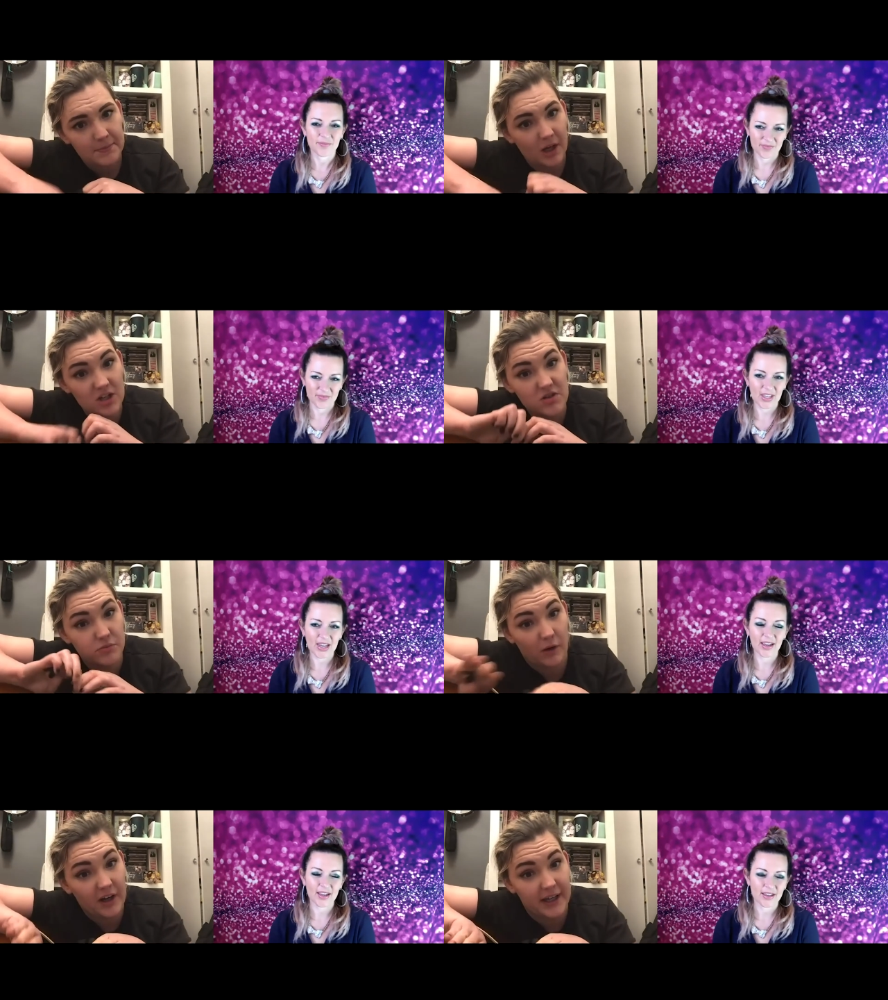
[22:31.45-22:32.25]
Speaker 1: I just
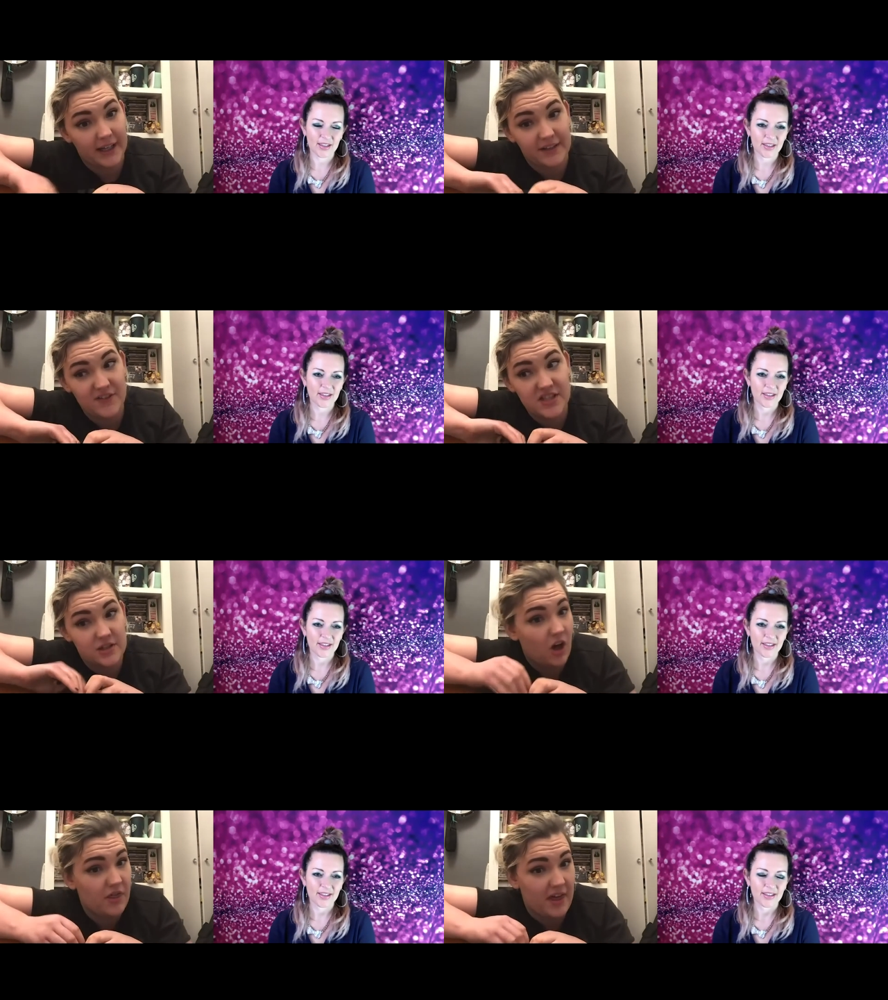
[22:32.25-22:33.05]
write, and if it's
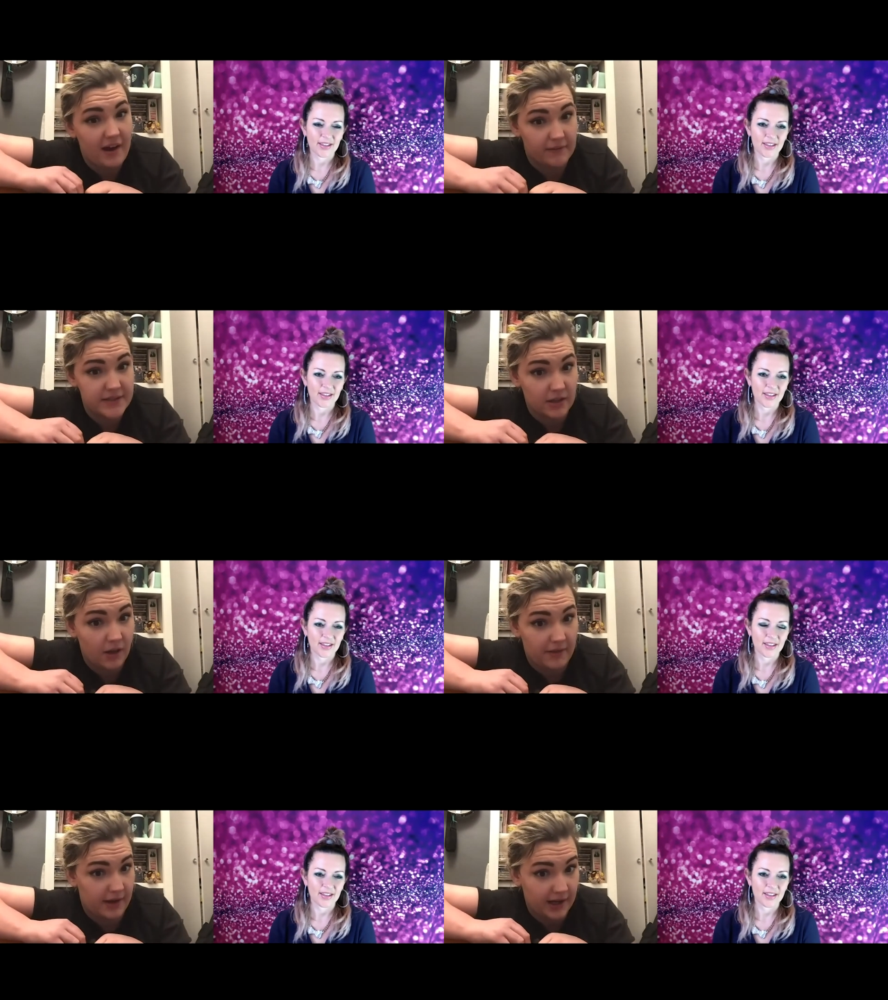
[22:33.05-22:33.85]
not there, it's not
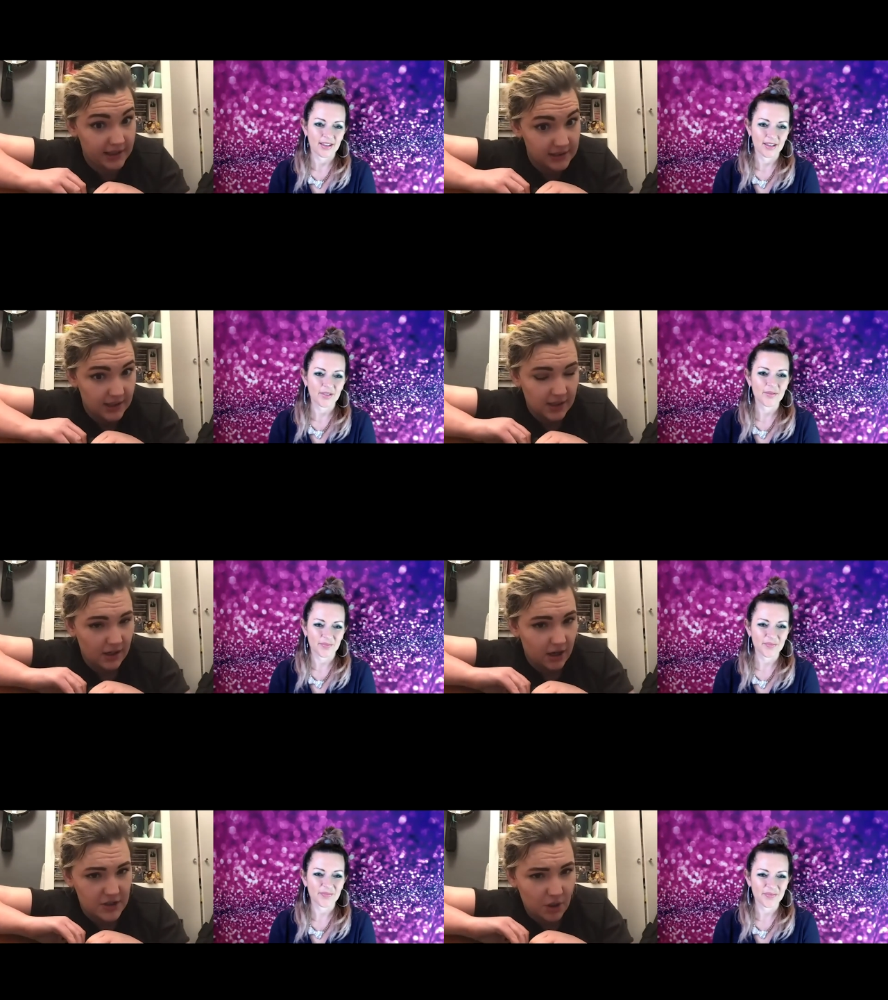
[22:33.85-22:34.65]
there.
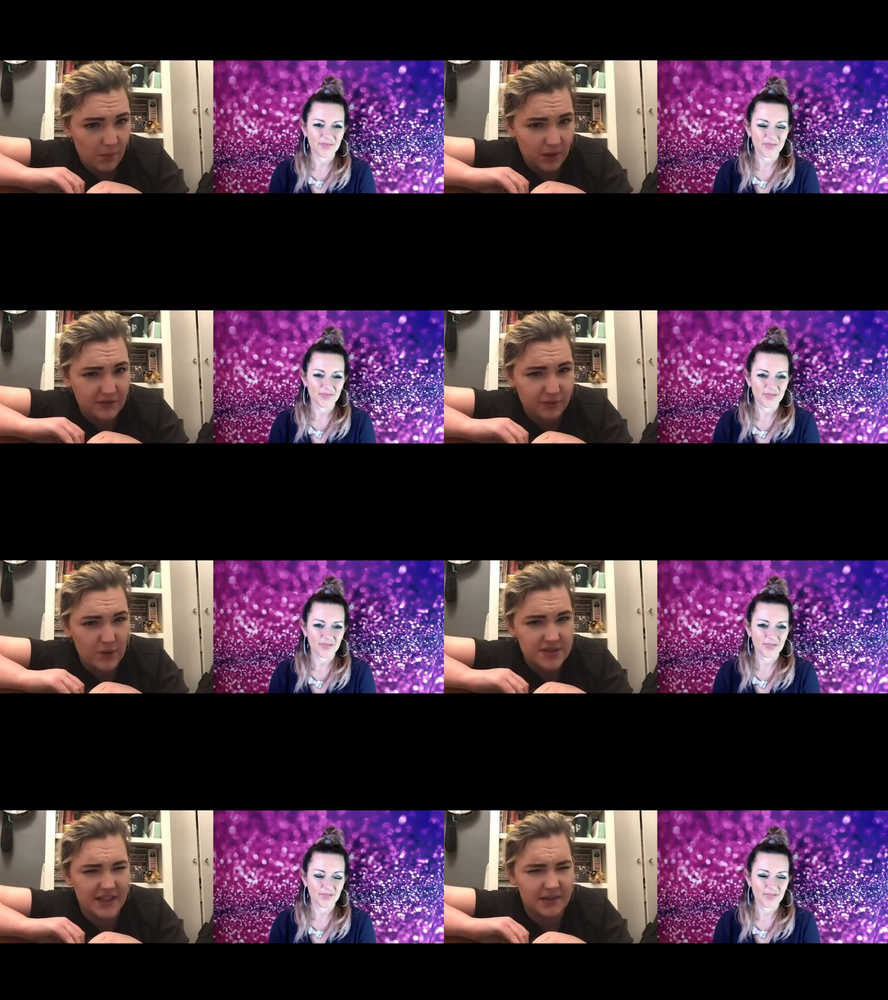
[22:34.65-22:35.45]
I don't want to
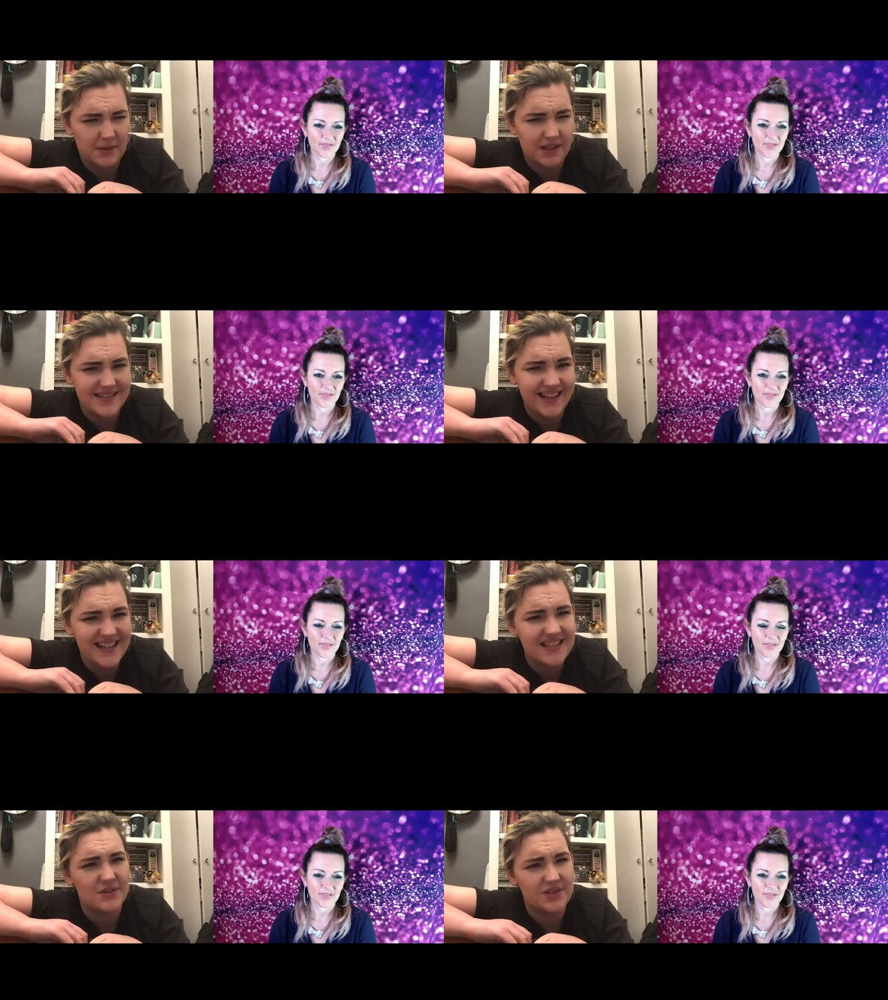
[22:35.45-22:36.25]
force it because then
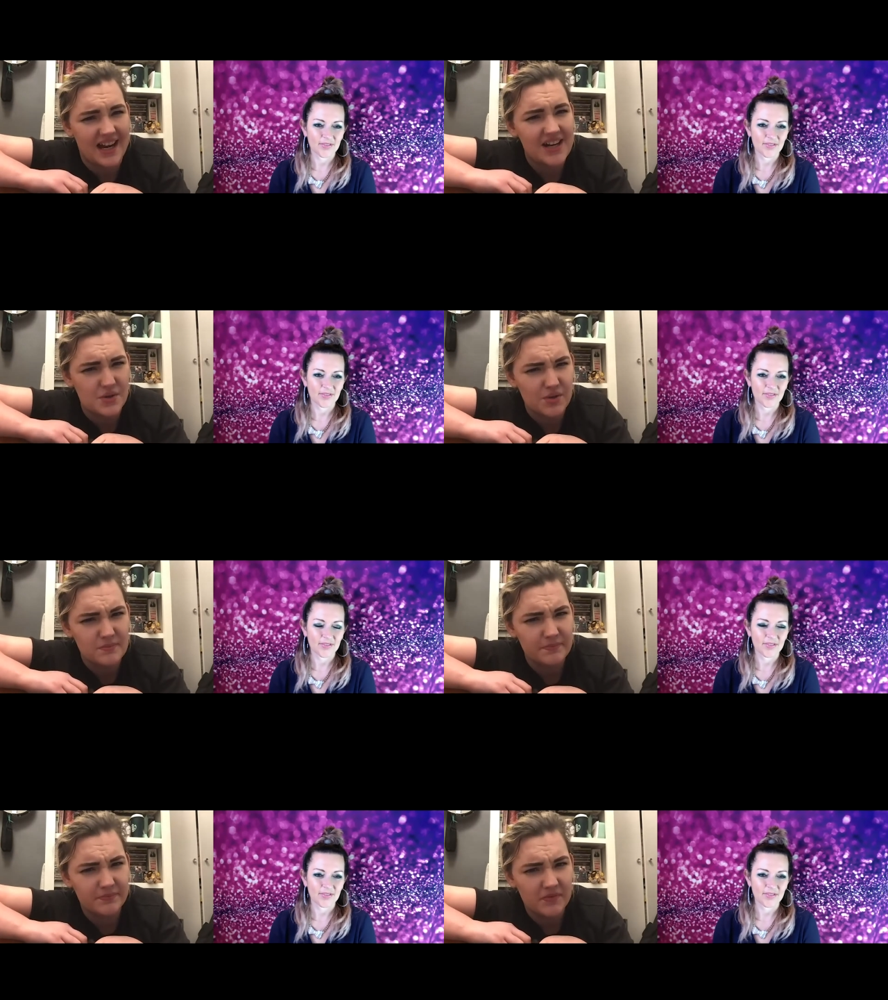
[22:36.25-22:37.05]
it's unnatural.
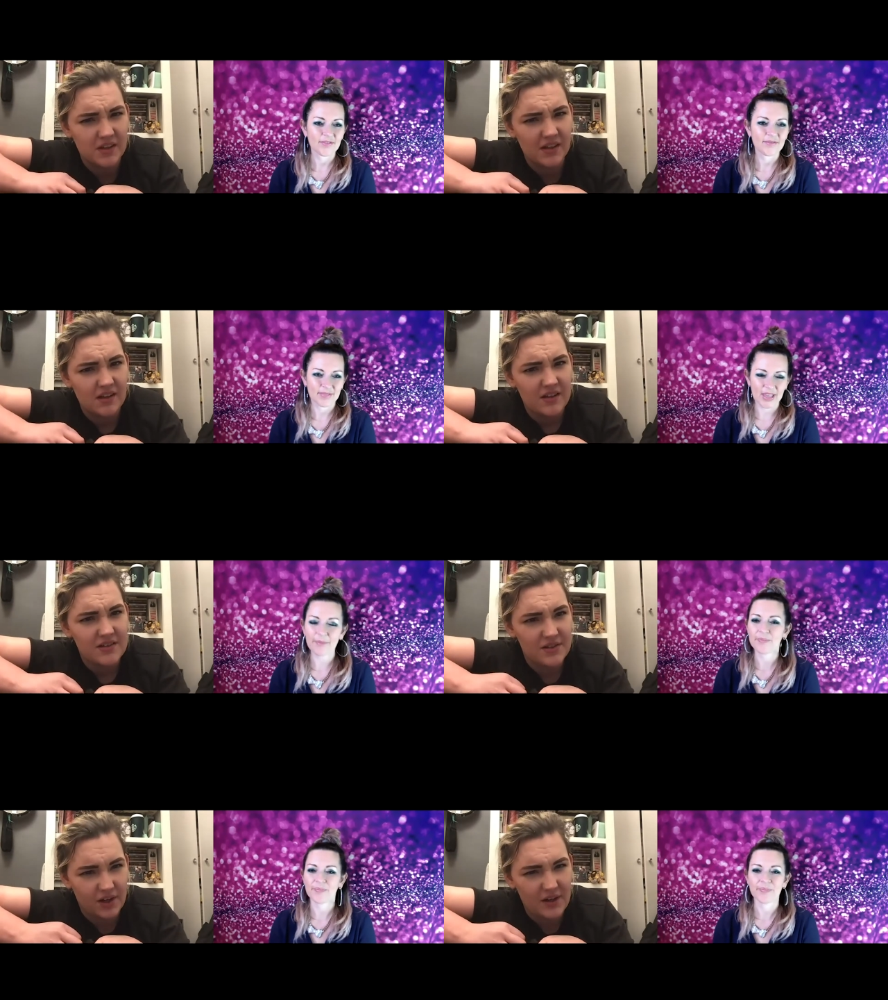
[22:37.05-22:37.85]
Yeah,
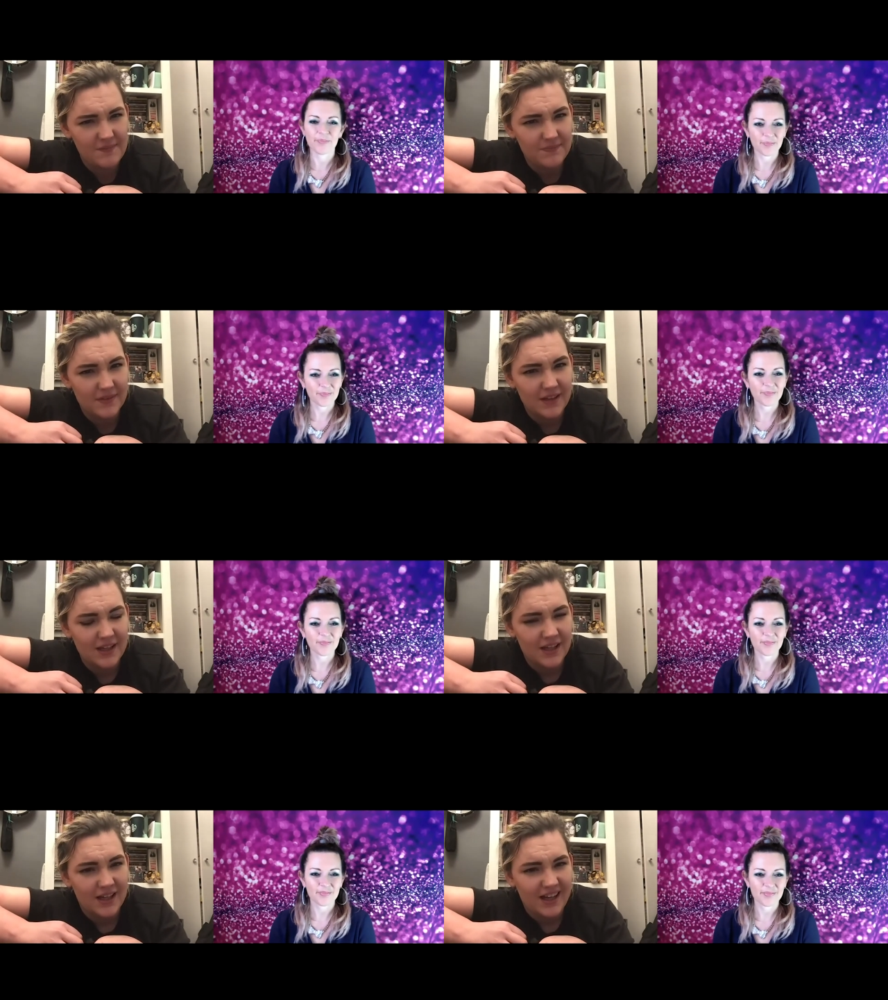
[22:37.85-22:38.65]
you know,
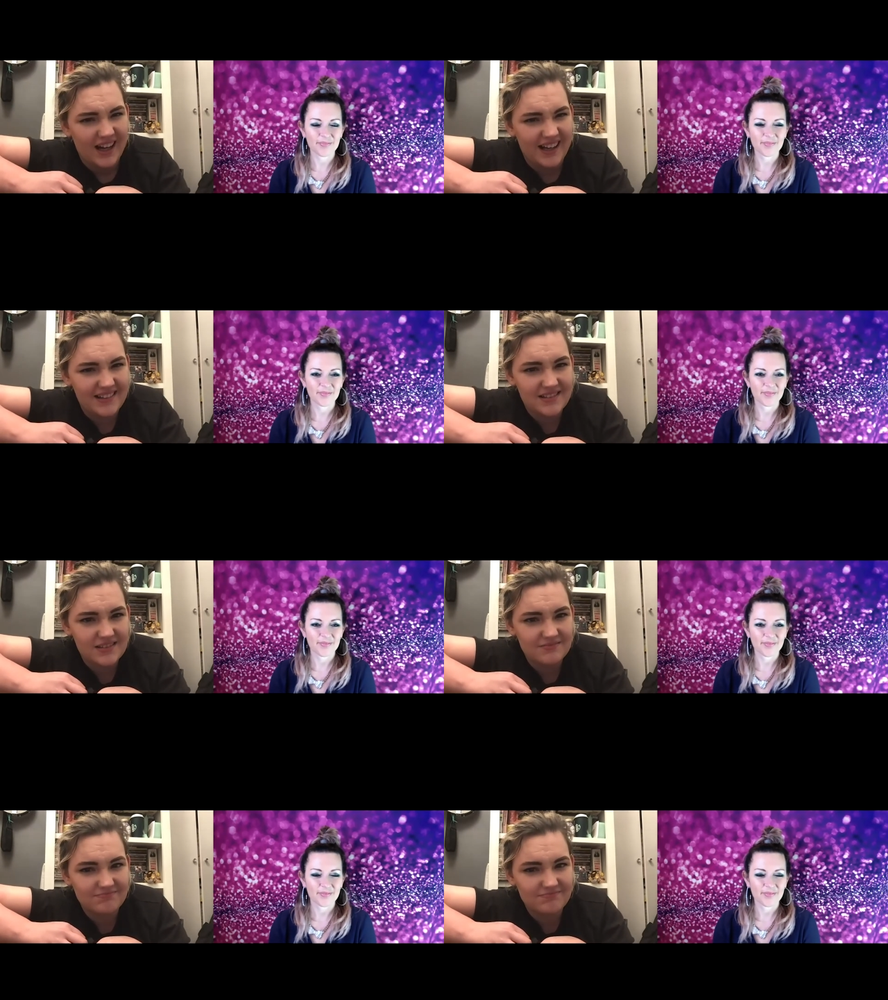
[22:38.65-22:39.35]
and